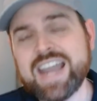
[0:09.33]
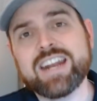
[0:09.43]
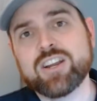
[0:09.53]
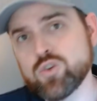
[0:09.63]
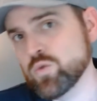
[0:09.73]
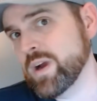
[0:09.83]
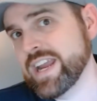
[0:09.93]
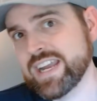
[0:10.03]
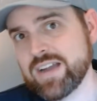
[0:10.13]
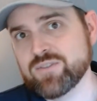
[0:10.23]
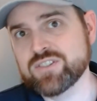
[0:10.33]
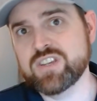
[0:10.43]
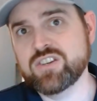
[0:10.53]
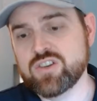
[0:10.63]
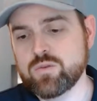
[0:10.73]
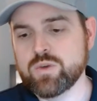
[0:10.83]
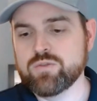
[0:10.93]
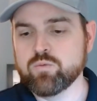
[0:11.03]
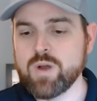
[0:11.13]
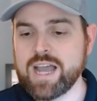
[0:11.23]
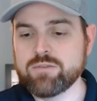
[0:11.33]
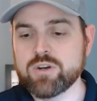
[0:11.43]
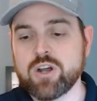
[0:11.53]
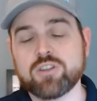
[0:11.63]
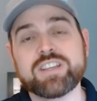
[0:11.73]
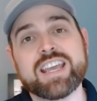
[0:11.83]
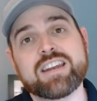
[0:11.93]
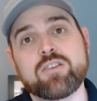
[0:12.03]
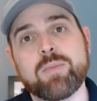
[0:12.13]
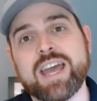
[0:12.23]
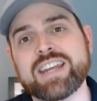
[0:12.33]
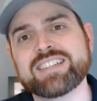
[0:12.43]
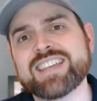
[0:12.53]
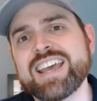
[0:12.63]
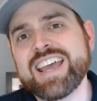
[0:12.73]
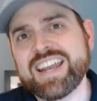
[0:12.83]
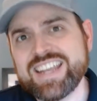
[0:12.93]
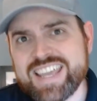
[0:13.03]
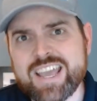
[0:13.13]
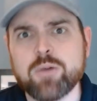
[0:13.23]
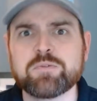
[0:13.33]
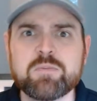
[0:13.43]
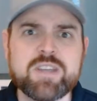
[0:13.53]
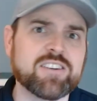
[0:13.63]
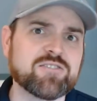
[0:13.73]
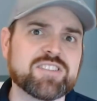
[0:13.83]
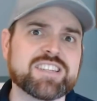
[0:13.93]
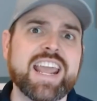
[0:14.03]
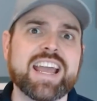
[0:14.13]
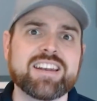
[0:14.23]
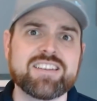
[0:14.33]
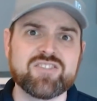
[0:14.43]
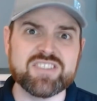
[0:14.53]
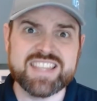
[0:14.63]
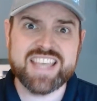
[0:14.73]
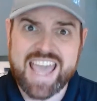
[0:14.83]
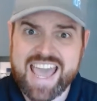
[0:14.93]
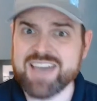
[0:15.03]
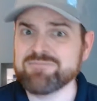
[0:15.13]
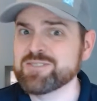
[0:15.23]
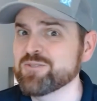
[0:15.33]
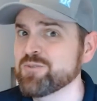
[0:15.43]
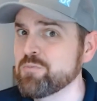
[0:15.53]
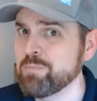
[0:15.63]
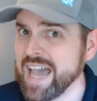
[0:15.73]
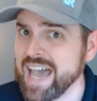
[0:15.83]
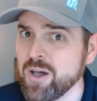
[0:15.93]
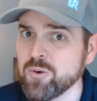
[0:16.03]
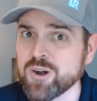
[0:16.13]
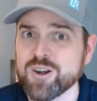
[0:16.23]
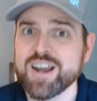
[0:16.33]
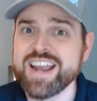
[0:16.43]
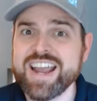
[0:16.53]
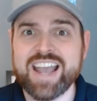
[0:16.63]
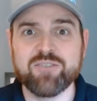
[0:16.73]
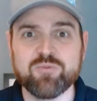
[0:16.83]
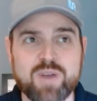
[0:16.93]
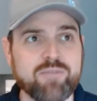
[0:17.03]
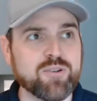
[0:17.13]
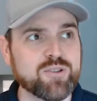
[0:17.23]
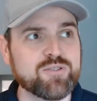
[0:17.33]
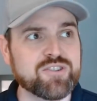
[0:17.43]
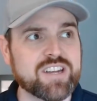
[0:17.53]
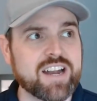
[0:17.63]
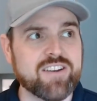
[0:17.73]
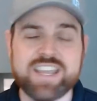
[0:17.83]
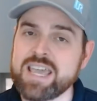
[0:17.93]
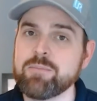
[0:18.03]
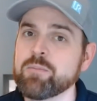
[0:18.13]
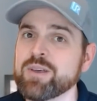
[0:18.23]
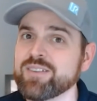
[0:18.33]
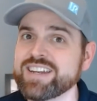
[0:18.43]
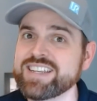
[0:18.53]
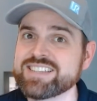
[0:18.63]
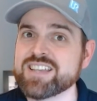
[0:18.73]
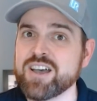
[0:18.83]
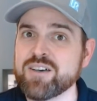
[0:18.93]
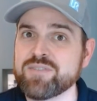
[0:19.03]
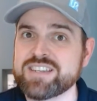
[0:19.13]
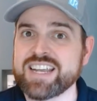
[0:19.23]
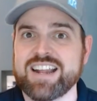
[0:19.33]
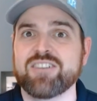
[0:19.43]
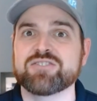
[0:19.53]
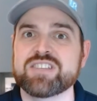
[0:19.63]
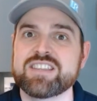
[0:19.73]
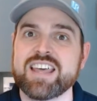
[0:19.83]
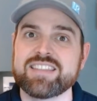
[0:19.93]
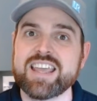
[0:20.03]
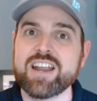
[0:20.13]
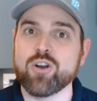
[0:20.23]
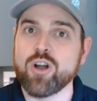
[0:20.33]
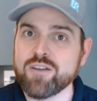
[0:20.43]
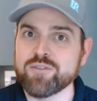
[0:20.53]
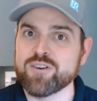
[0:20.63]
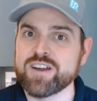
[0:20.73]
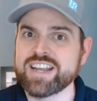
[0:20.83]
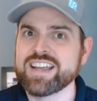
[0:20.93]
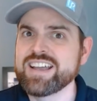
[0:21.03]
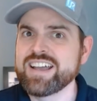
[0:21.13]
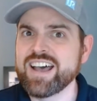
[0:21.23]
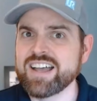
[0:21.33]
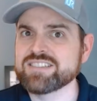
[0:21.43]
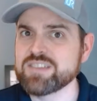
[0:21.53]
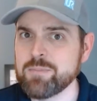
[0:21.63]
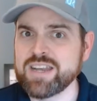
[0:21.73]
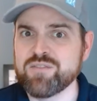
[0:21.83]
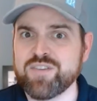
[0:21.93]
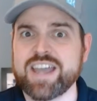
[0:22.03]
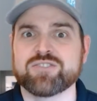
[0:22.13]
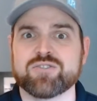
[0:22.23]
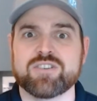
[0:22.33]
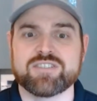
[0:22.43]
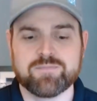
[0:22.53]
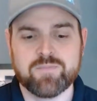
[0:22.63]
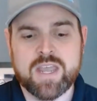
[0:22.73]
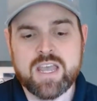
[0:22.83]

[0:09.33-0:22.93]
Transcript: I had a great conversation with Ron Ranaldi at Humatics, and he helped me understand just the absolute power and revolutionary capabilities of the technology that they are offering to manufacturers.